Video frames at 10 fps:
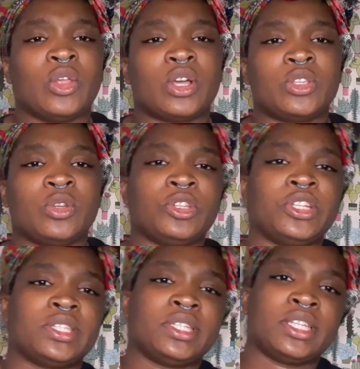you'll
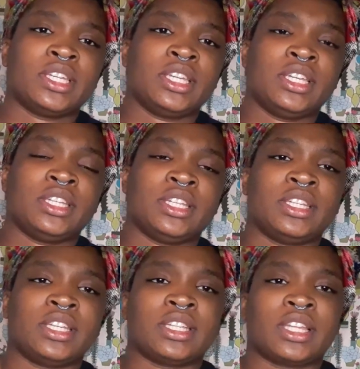need the deed. And
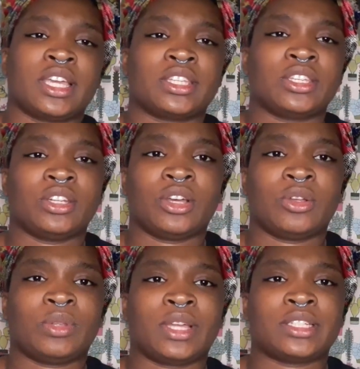then, like,
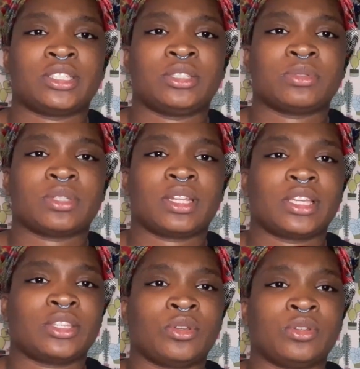like, she was all
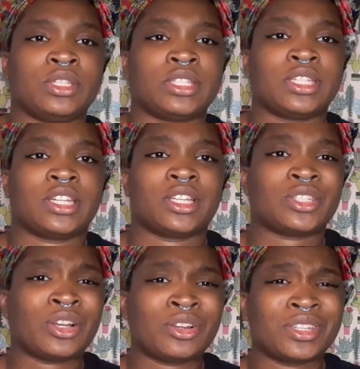like, you'll need to get an
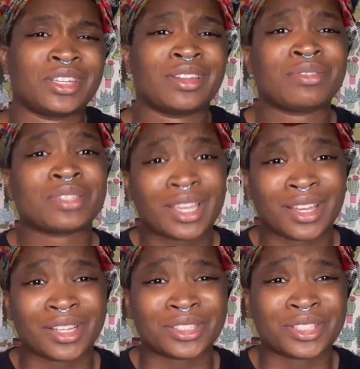attorney. And I was like,
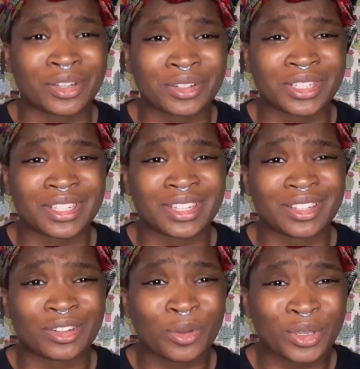an attorney? A
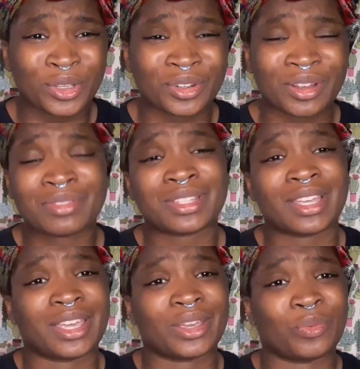lawyer? I was
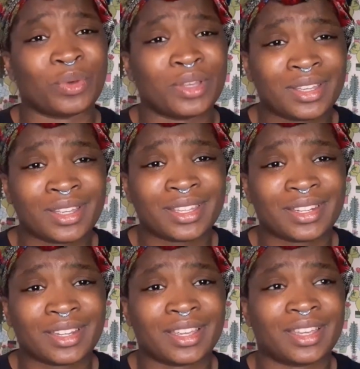like, what?
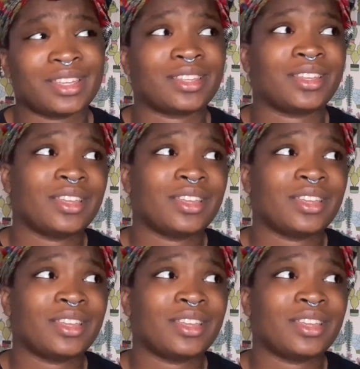Like,